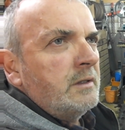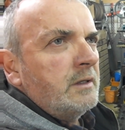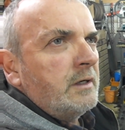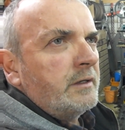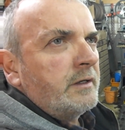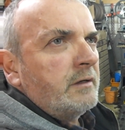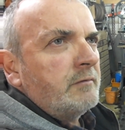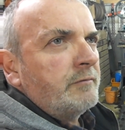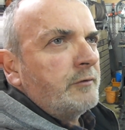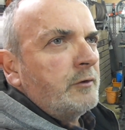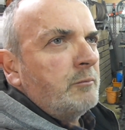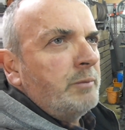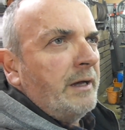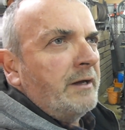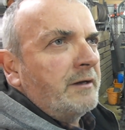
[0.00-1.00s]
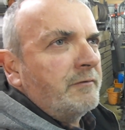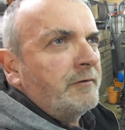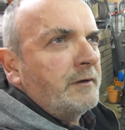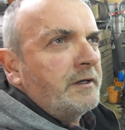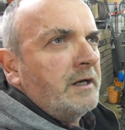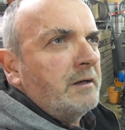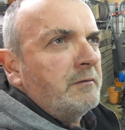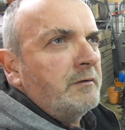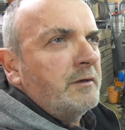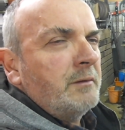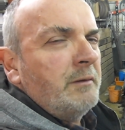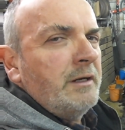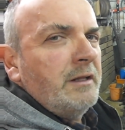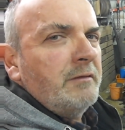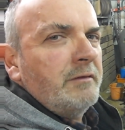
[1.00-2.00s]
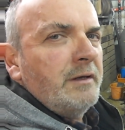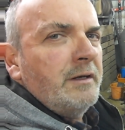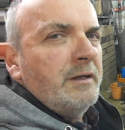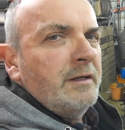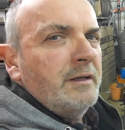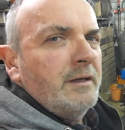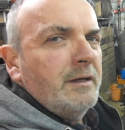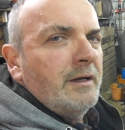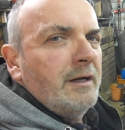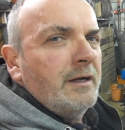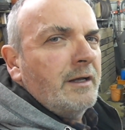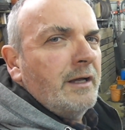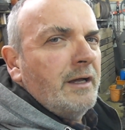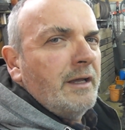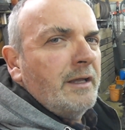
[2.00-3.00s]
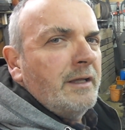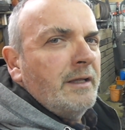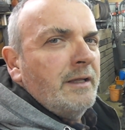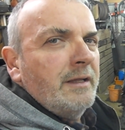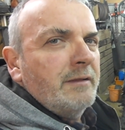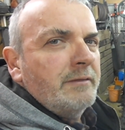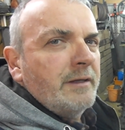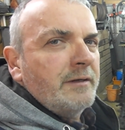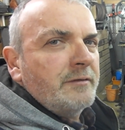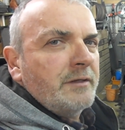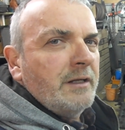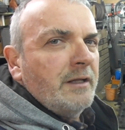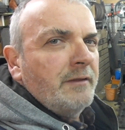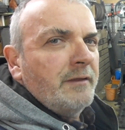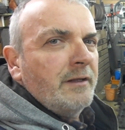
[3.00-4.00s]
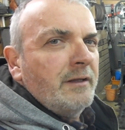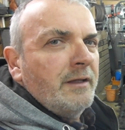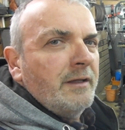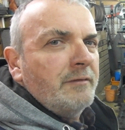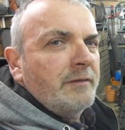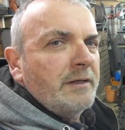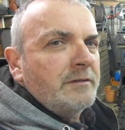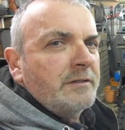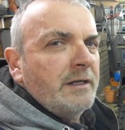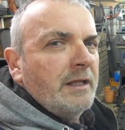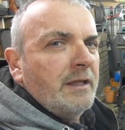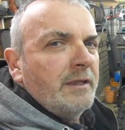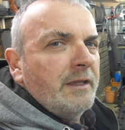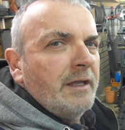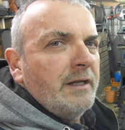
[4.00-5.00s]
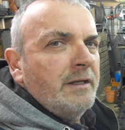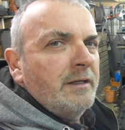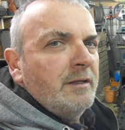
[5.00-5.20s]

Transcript: I don't feel bad if I don't do anything. Okay, thanks a lot. Thanks a lot then.